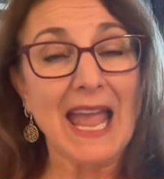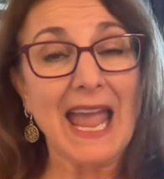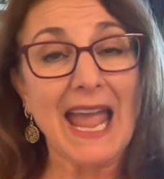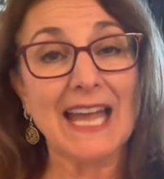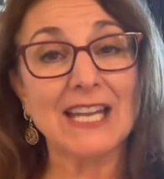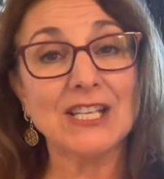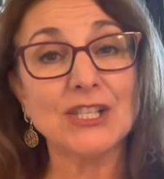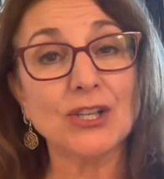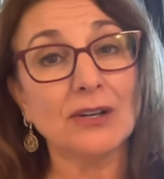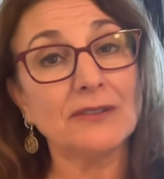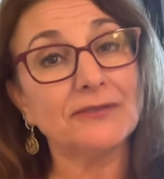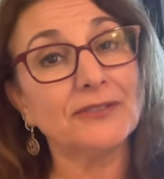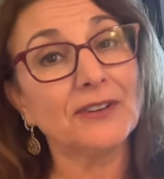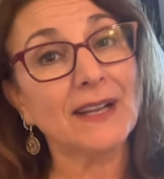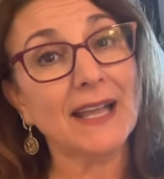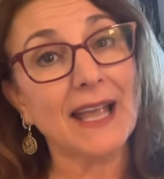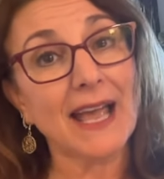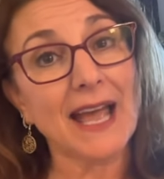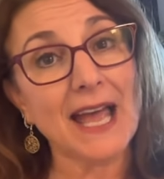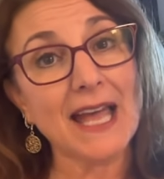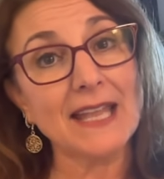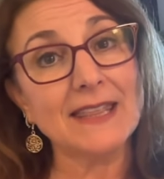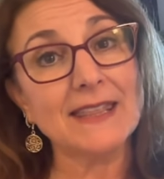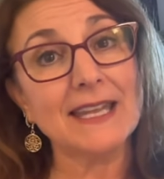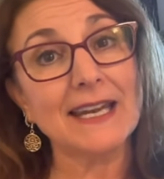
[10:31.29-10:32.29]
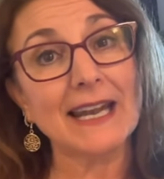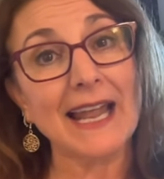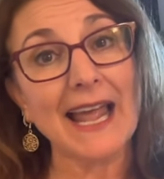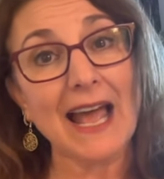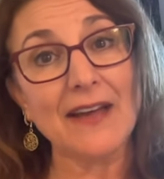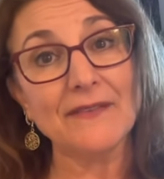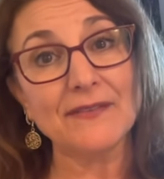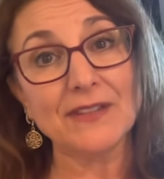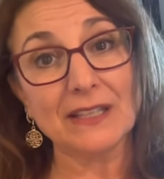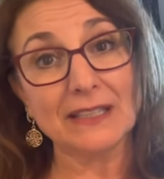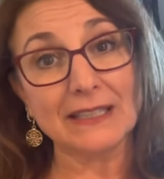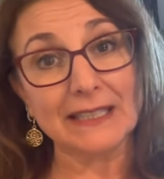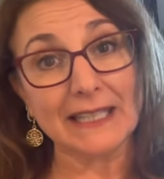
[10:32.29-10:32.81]
And don't forget that I
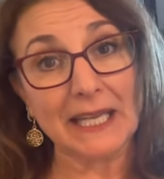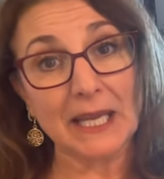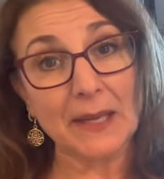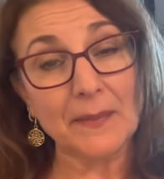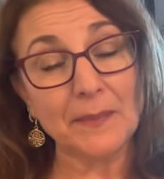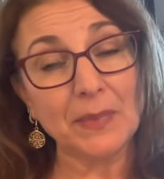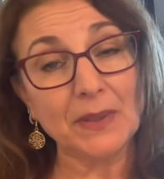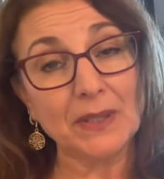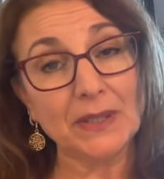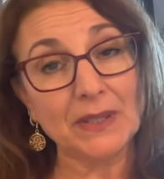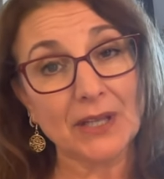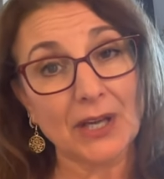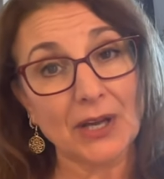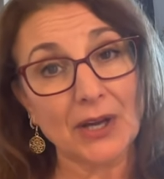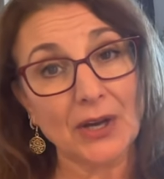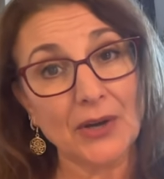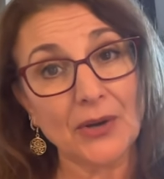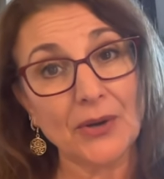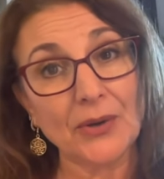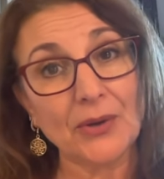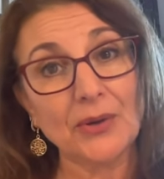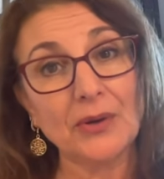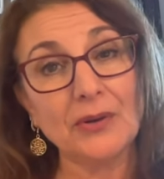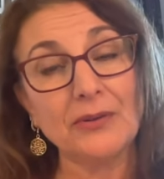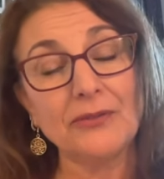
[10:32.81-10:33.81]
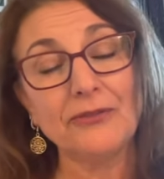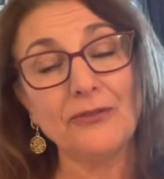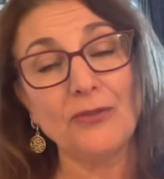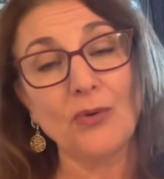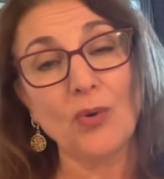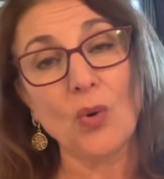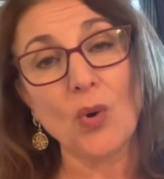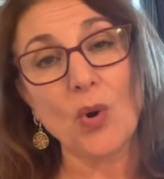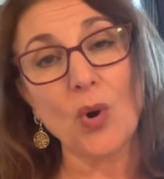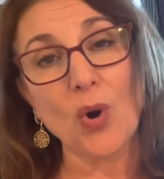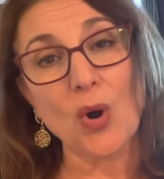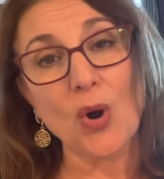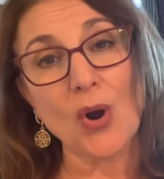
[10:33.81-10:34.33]
have the link below
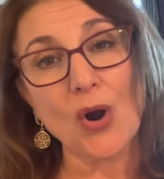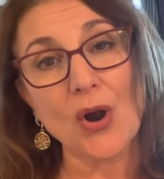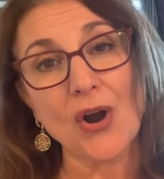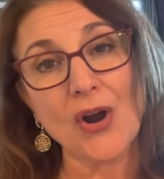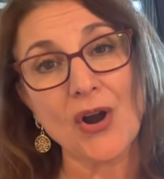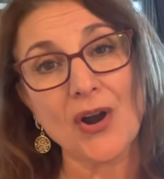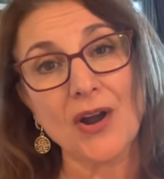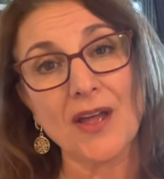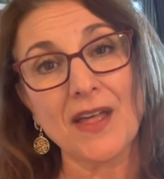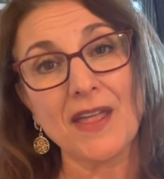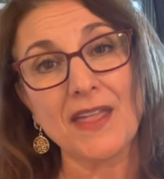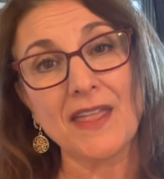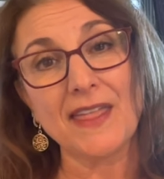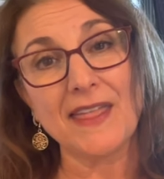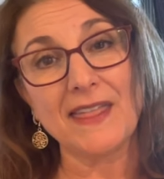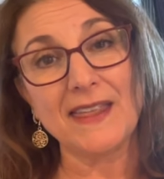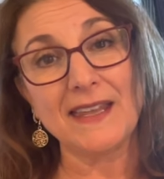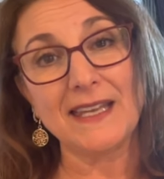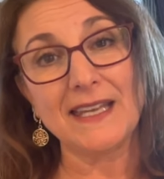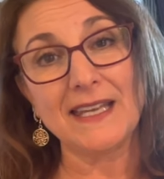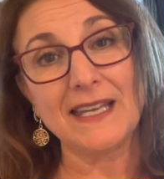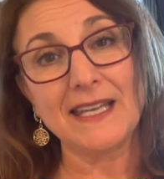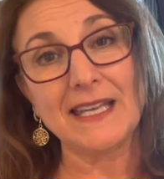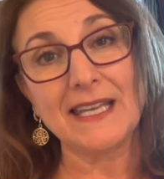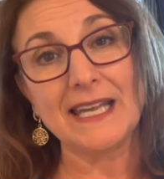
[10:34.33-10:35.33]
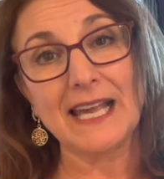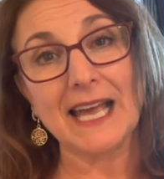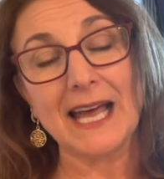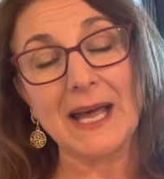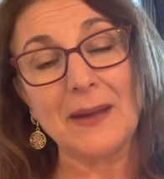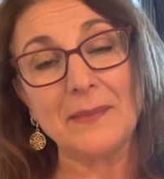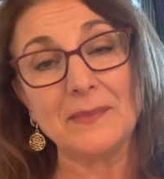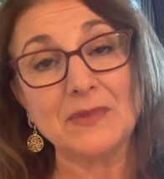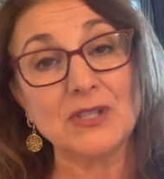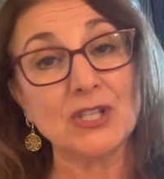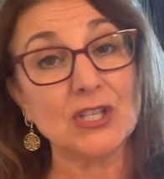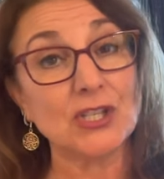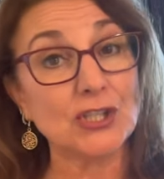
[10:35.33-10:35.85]
for the
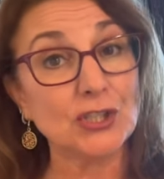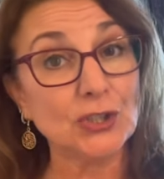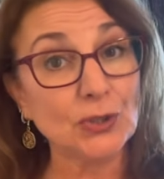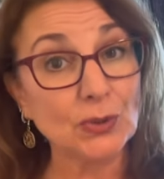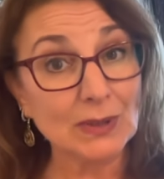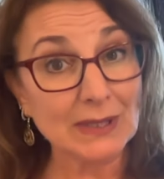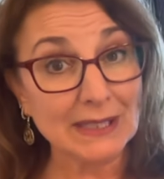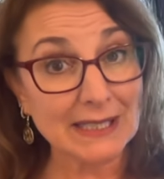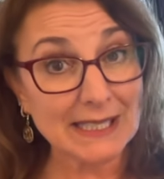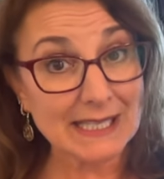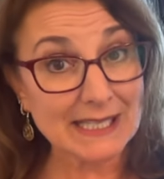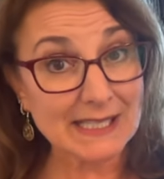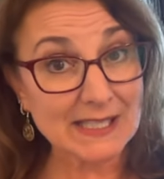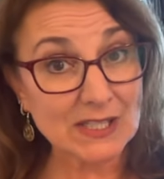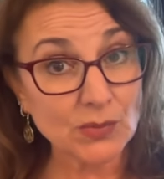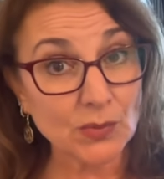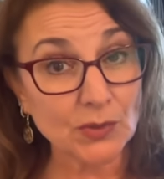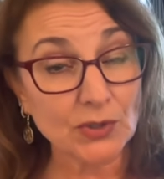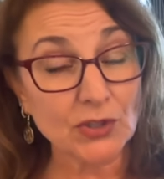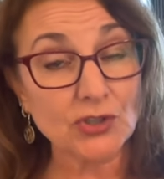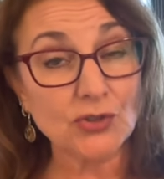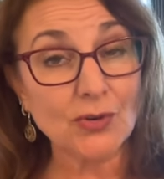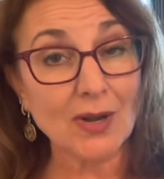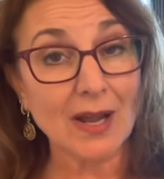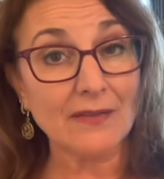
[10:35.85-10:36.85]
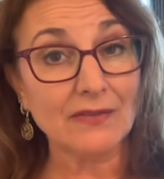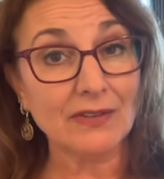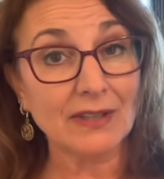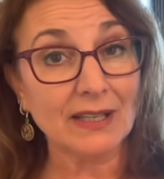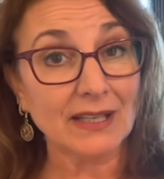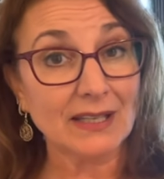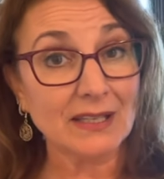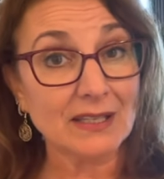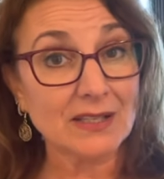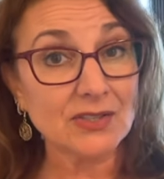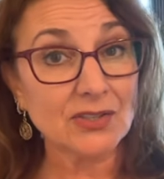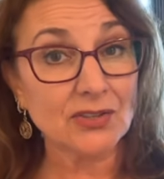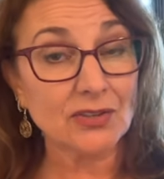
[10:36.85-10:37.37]
to-do list when you're
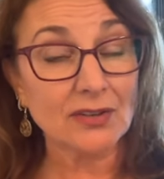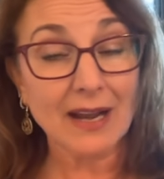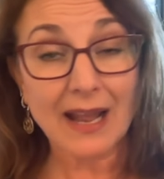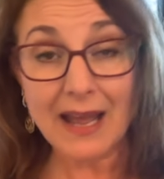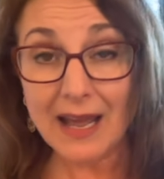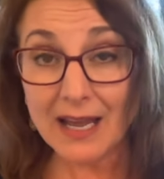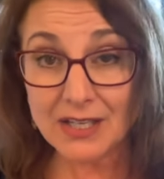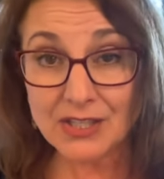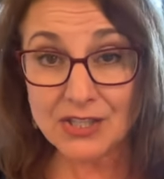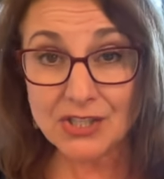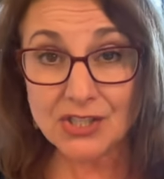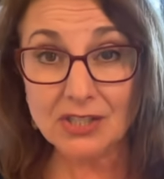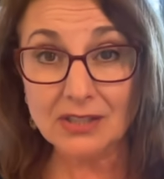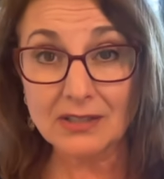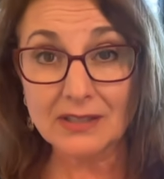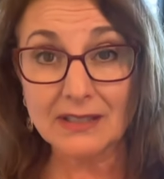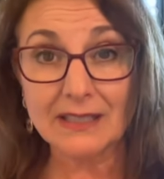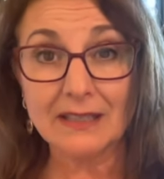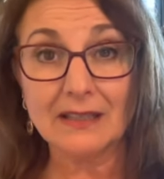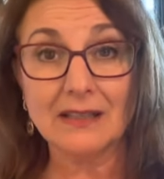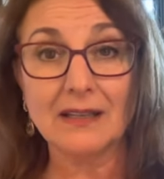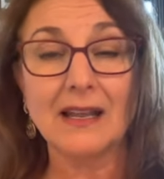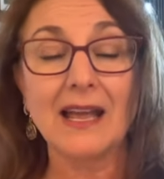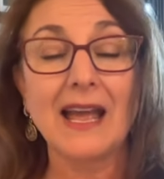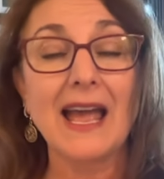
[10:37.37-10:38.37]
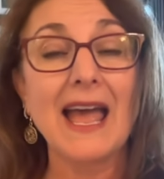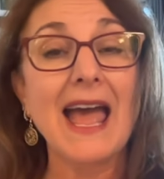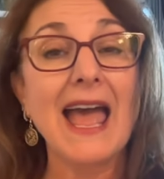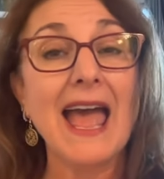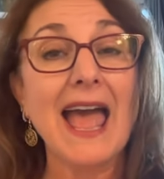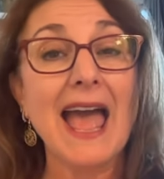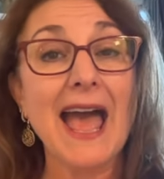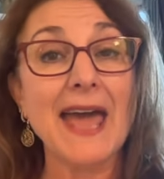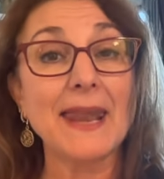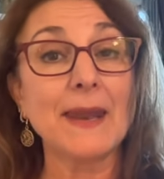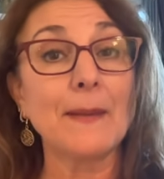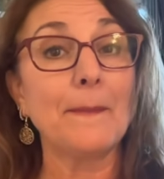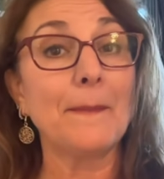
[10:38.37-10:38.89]
traveling internationally
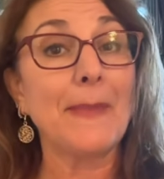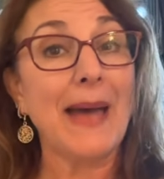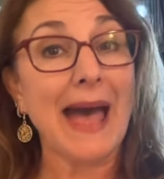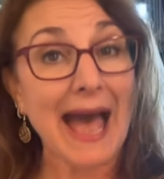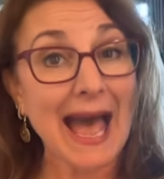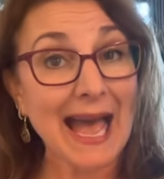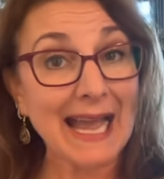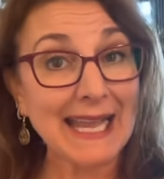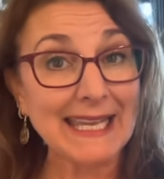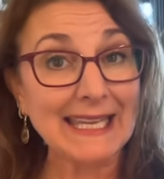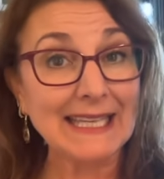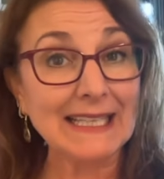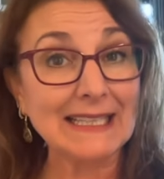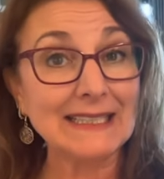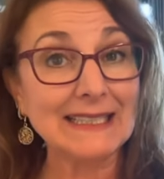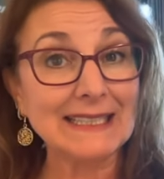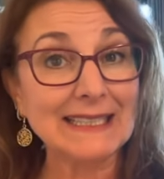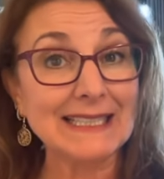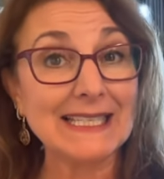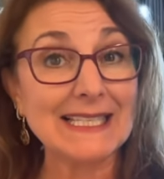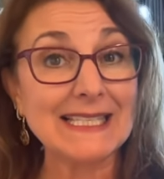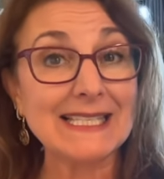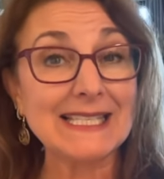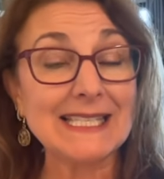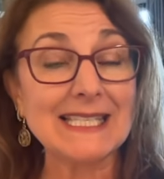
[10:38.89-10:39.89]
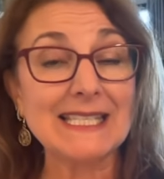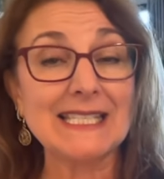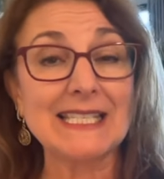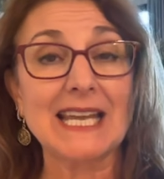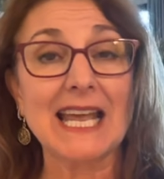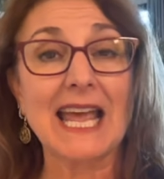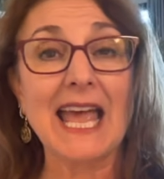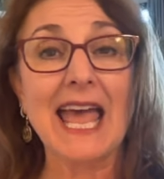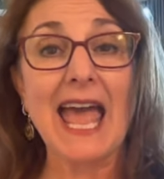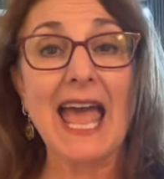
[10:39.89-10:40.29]
and a packing list,